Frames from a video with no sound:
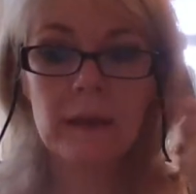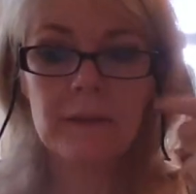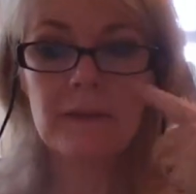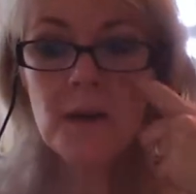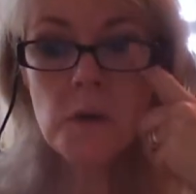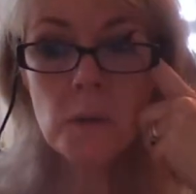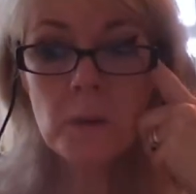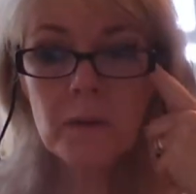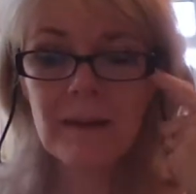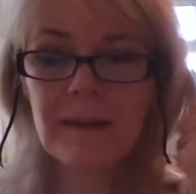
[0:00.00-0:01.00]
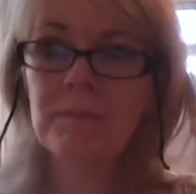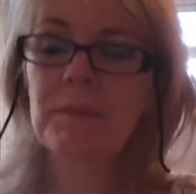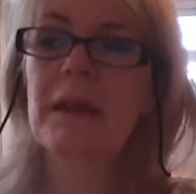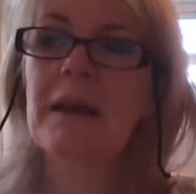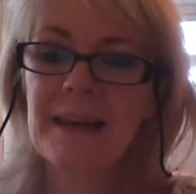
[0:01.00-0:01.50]
So
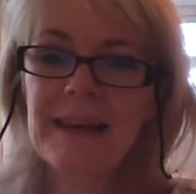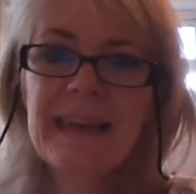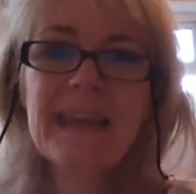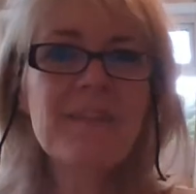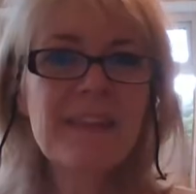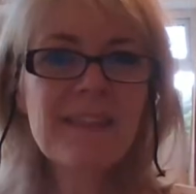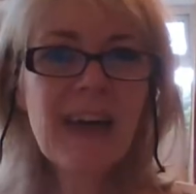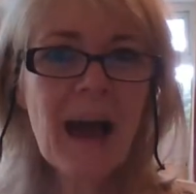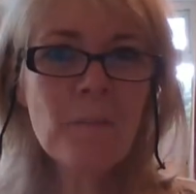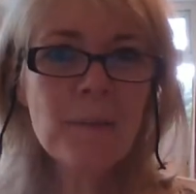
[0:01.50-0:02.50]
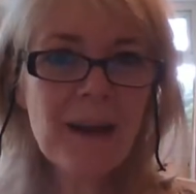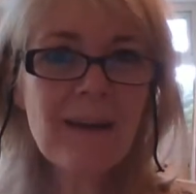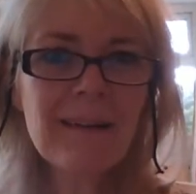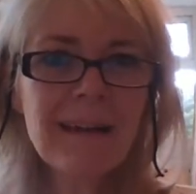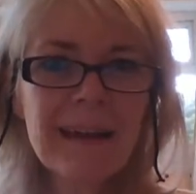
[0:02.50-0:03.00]
leaving that
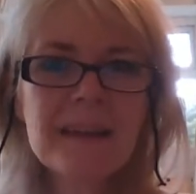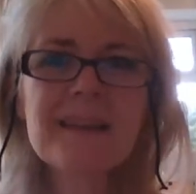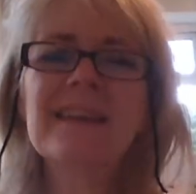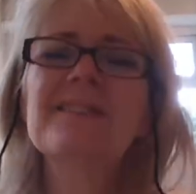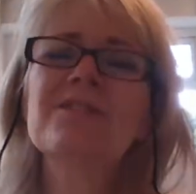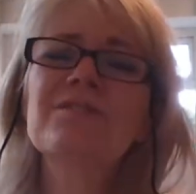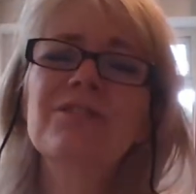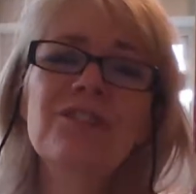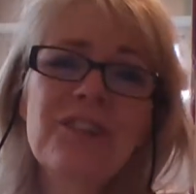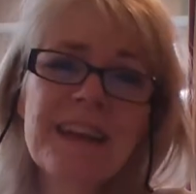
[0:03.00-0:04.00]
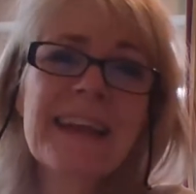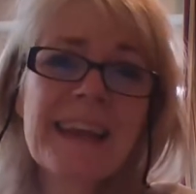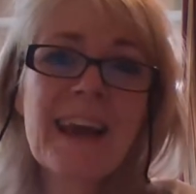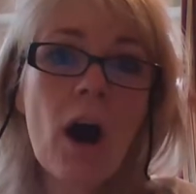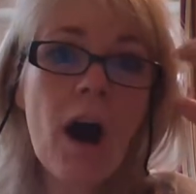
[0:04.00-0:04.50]
behind is
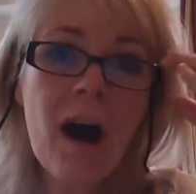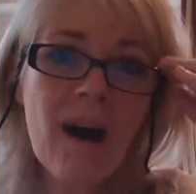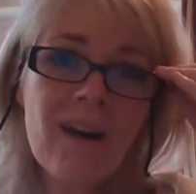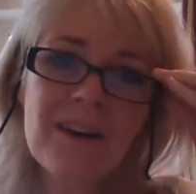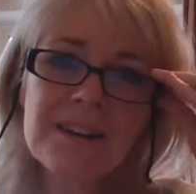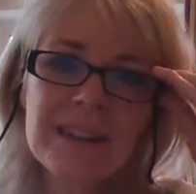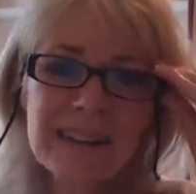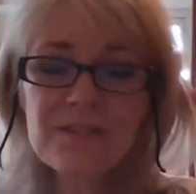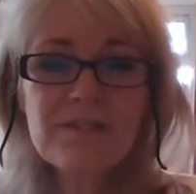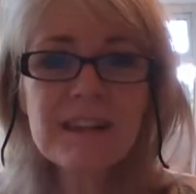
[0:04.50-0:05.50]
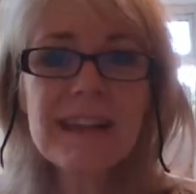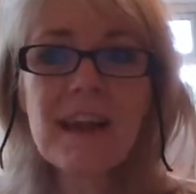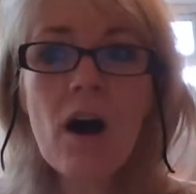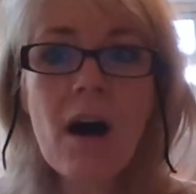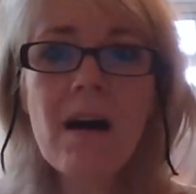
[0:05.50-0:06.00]
really hard. It's
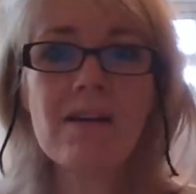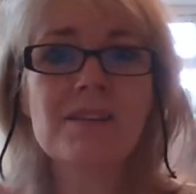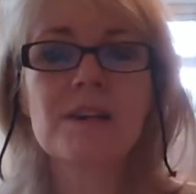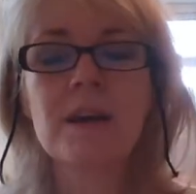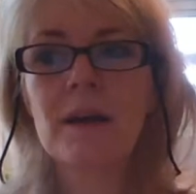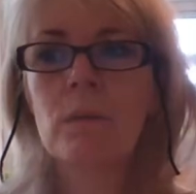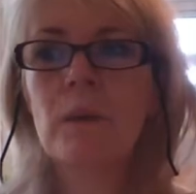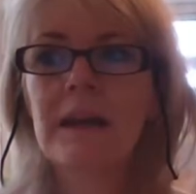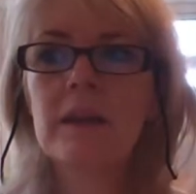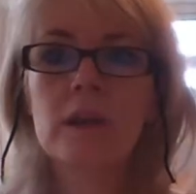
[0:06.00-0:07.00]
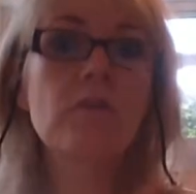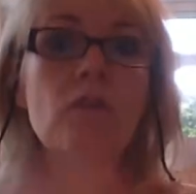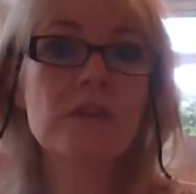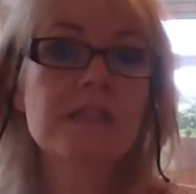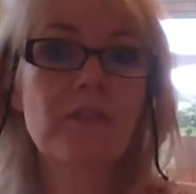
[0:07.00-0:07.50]
really hard when you've
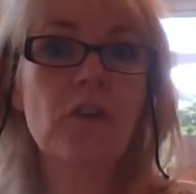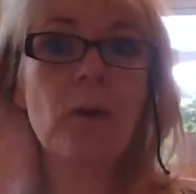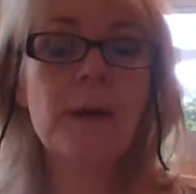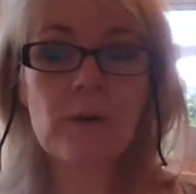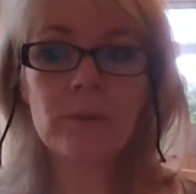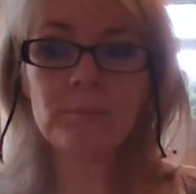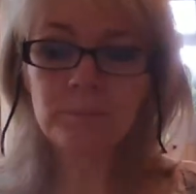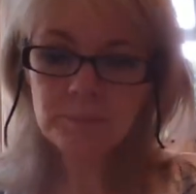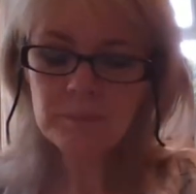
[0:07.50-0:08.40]
got stuff going on.